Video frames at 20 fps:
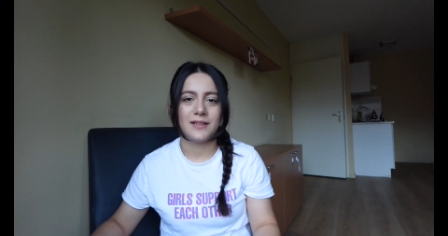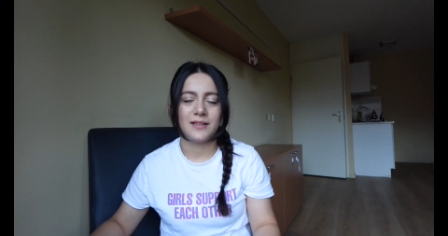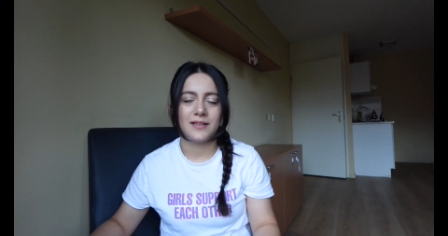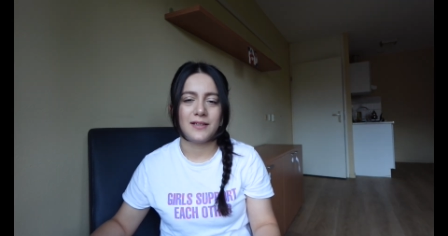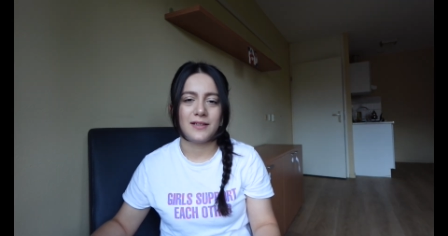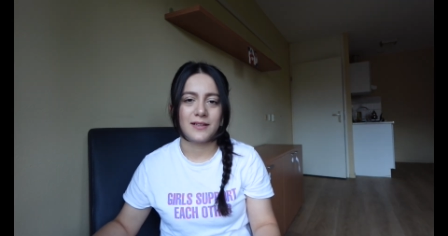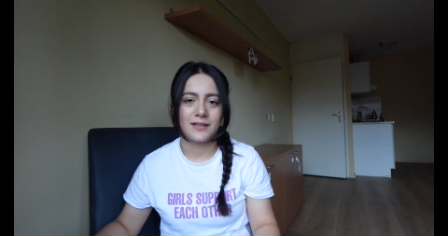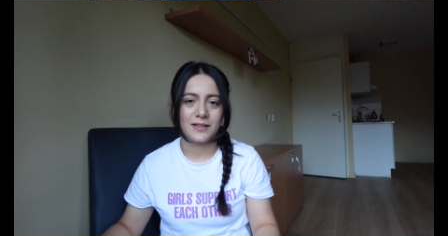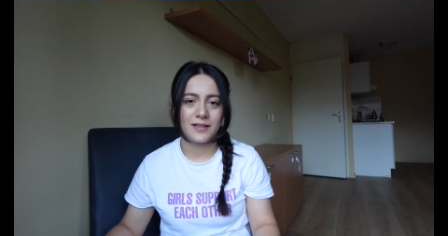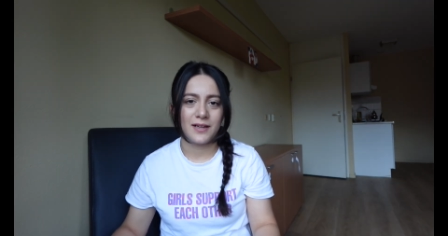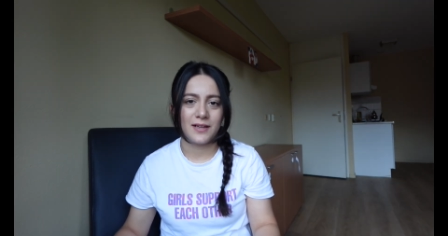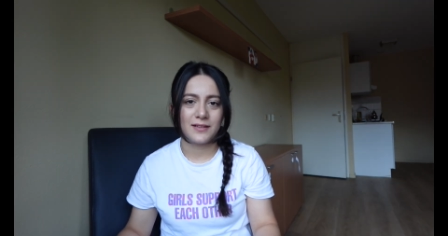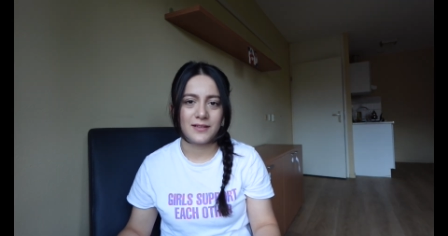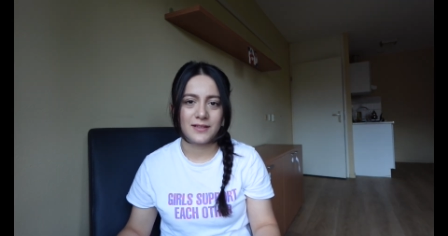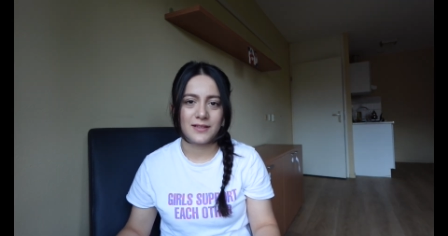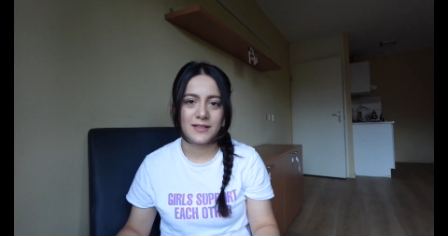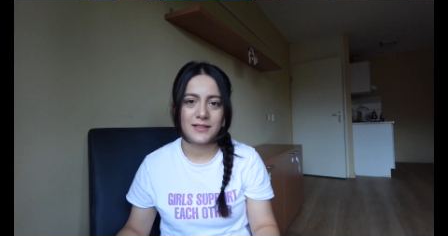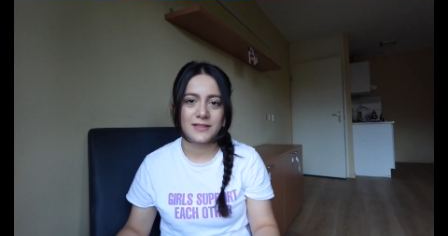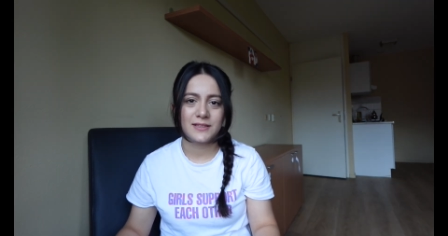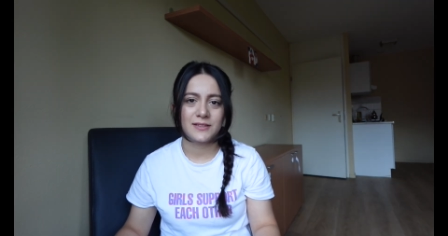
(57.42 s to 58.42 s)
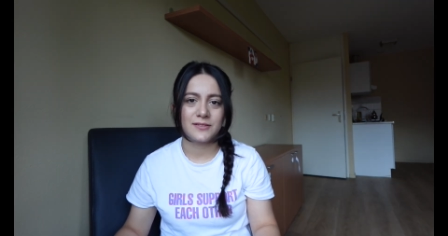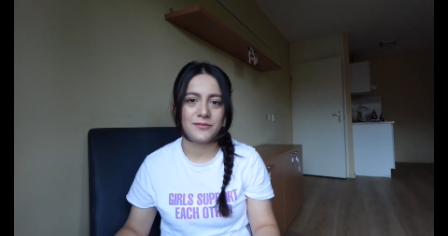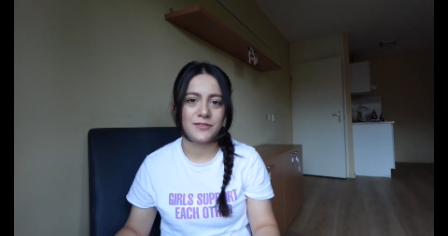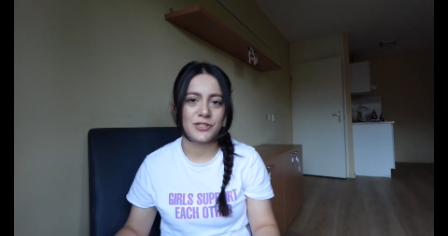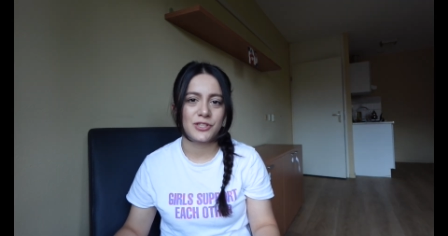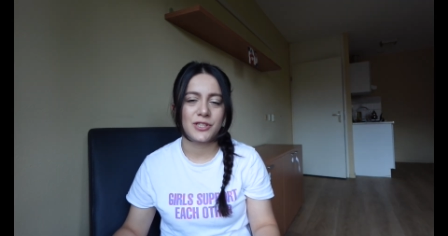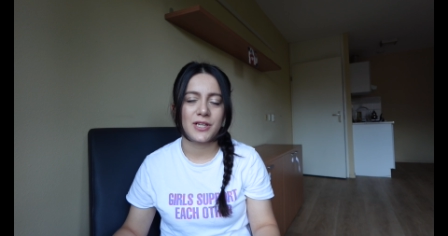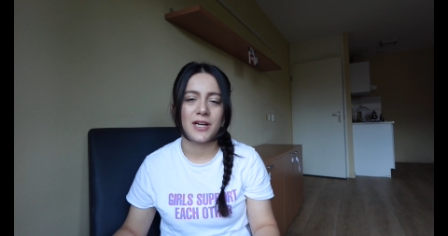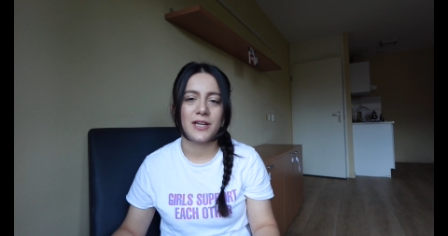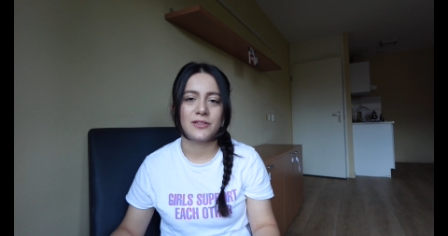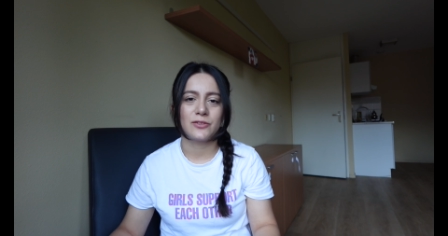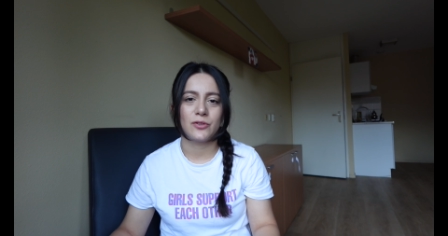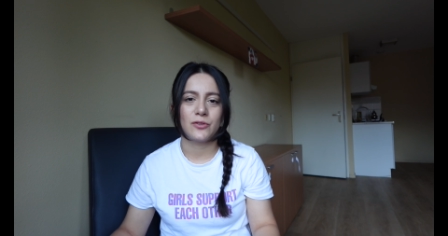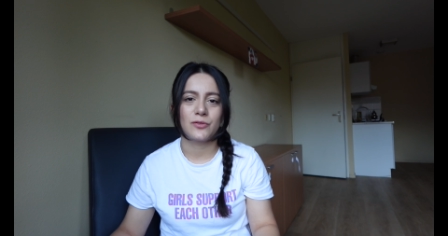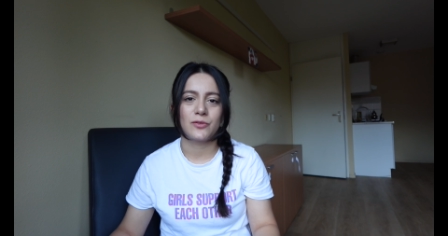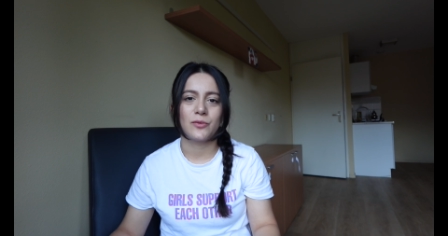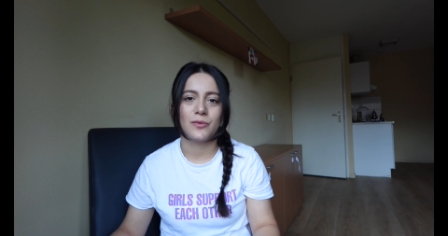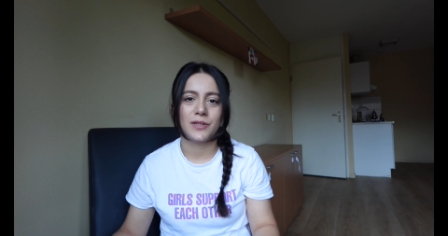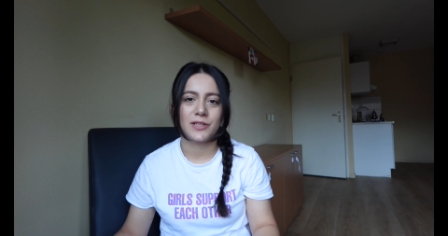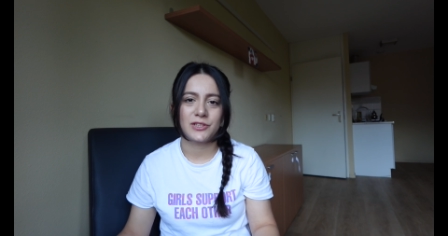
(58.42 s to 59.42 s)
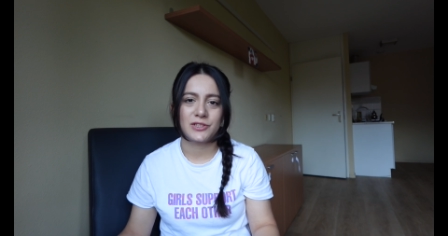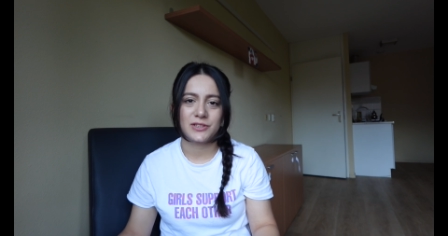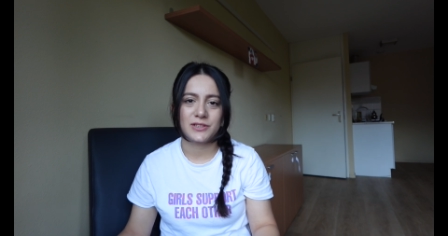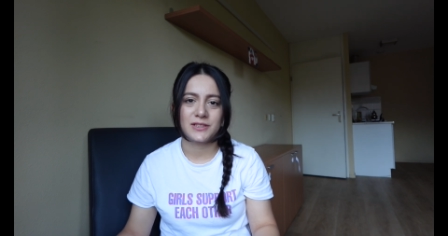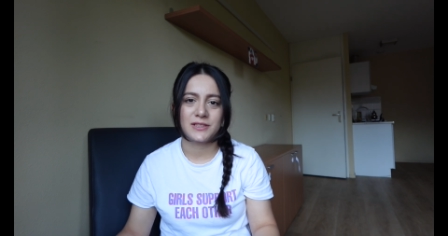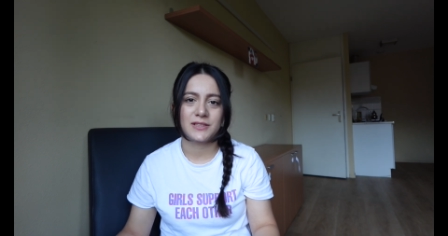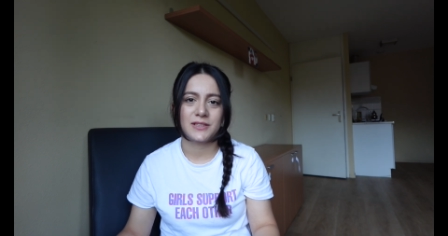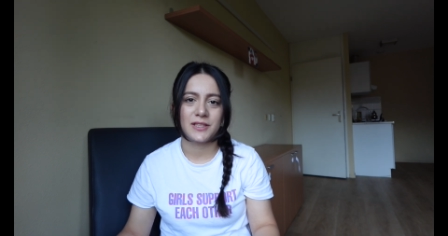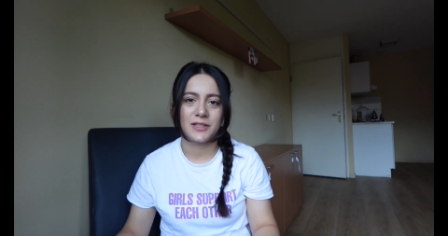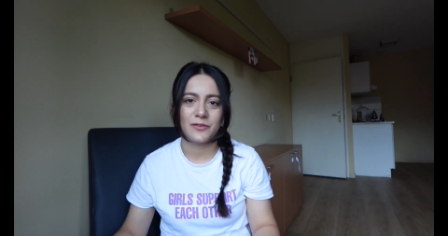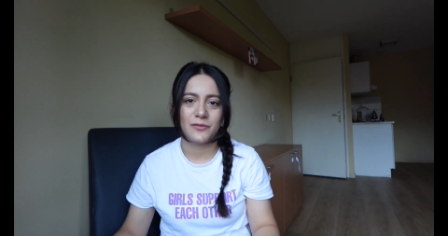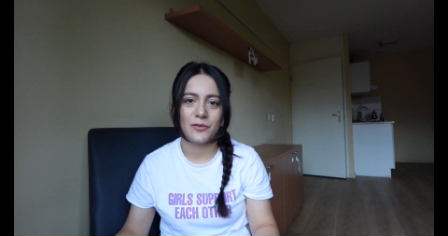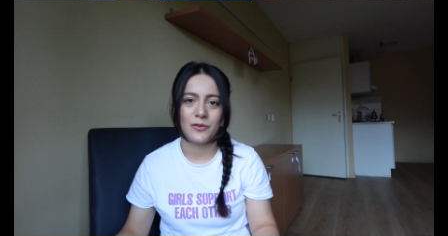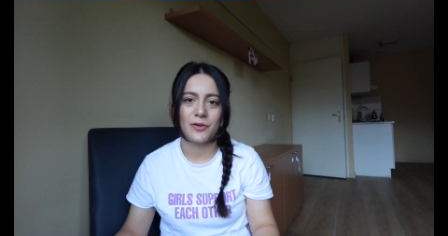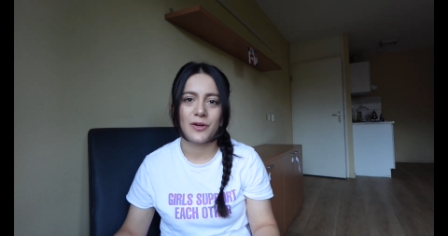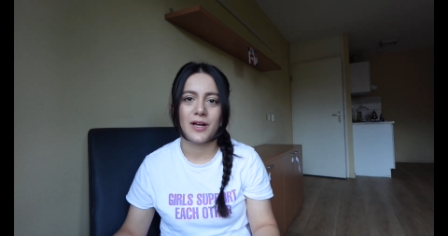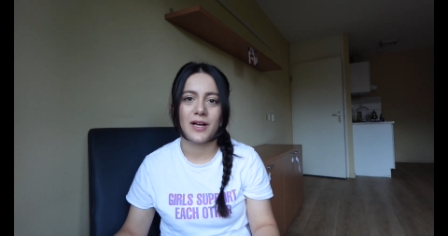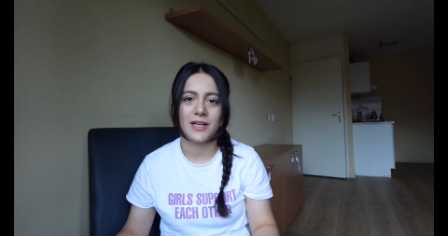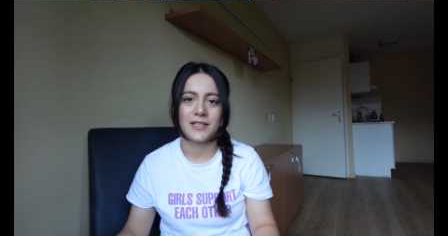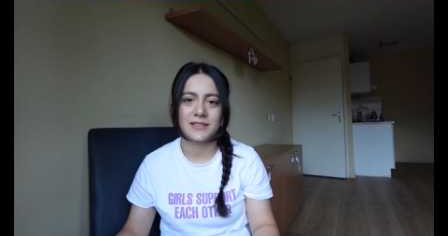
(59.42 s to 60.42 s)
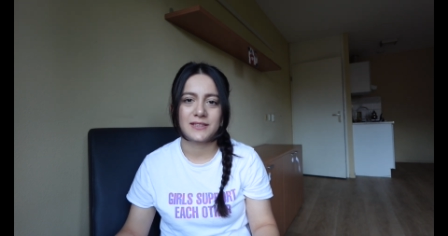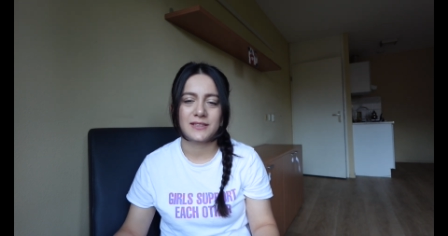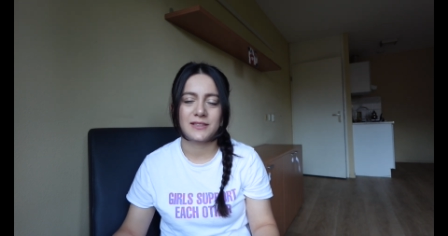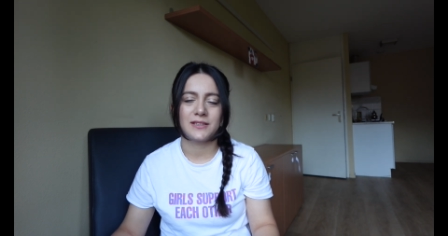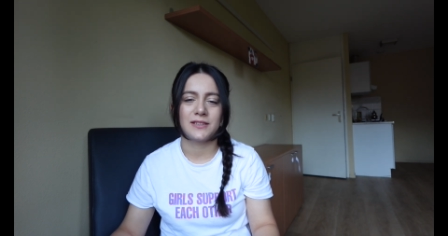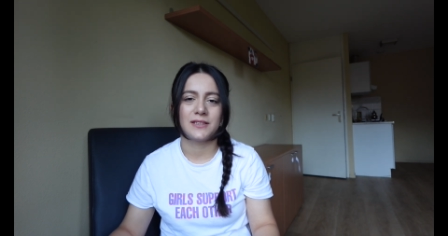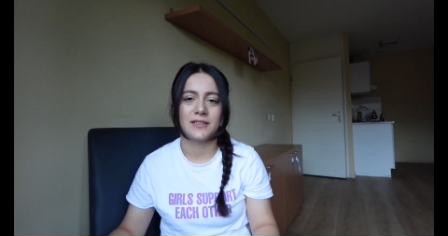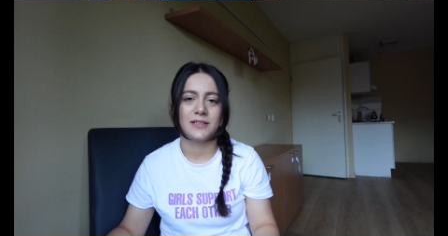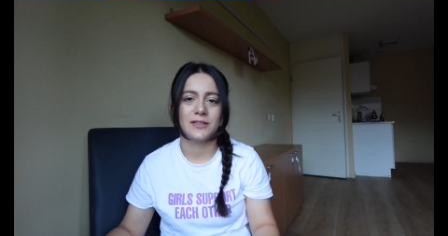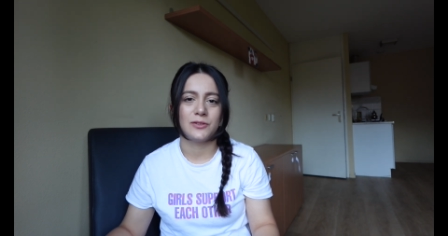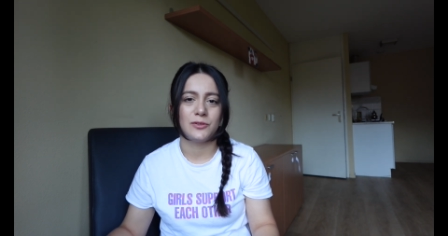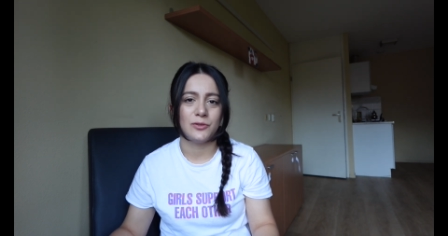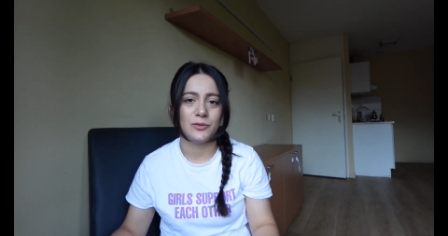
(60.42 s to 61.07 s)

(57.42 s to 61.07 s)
uh, colleagues which kind of questions they were asked uh,